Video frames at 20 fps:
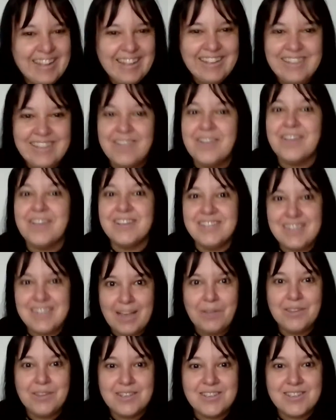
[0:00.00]
you can
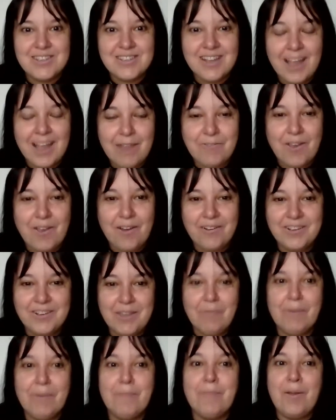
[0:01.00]
tell this is live, can't
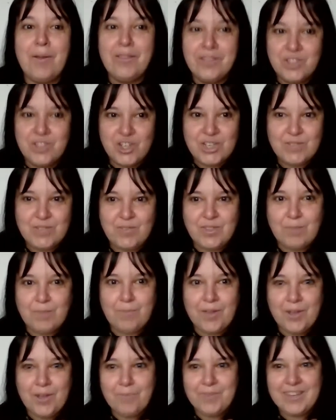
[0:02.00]
you? Apologies for the
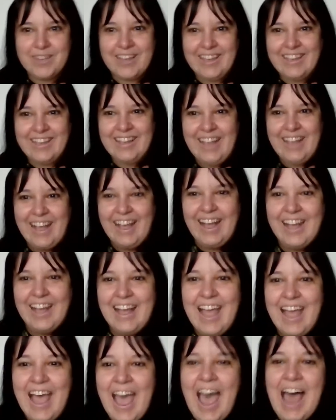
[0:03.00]
burp there.
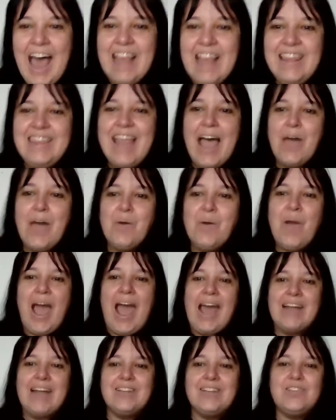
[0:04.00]
Hello,
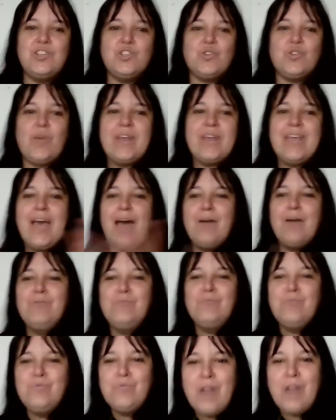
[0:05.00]

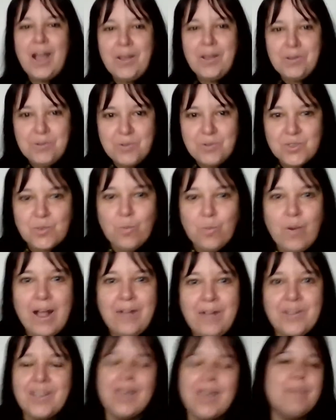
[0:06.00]
Andrea Rose.
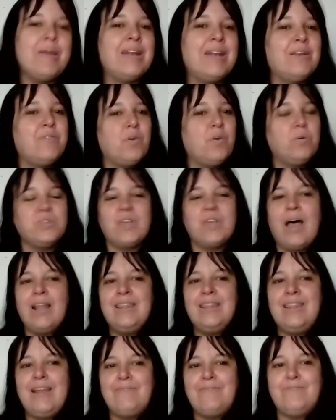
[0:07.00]
Welcome. And of course, our
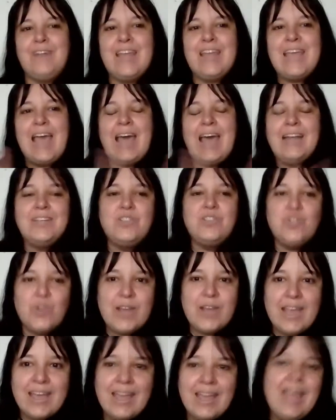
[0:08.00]
lovely
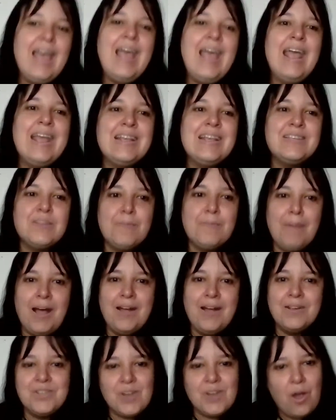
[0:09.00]
Andrea is
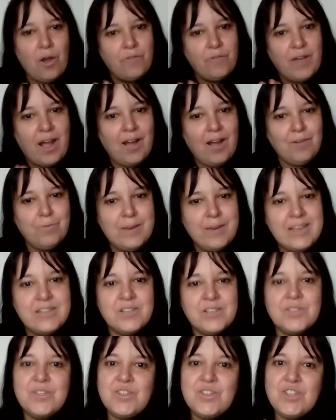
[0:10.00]
part of our
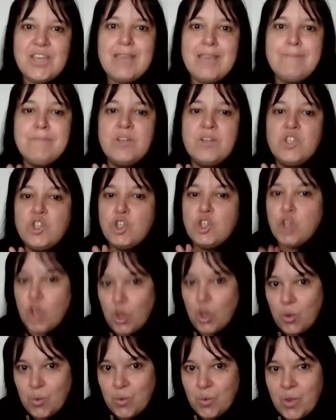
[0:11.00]
readers team
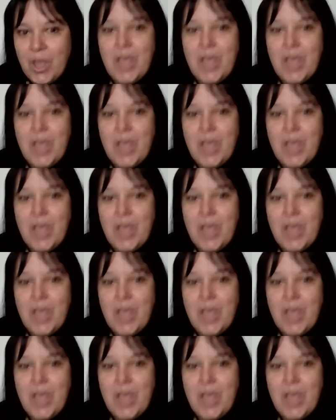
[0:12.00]
too.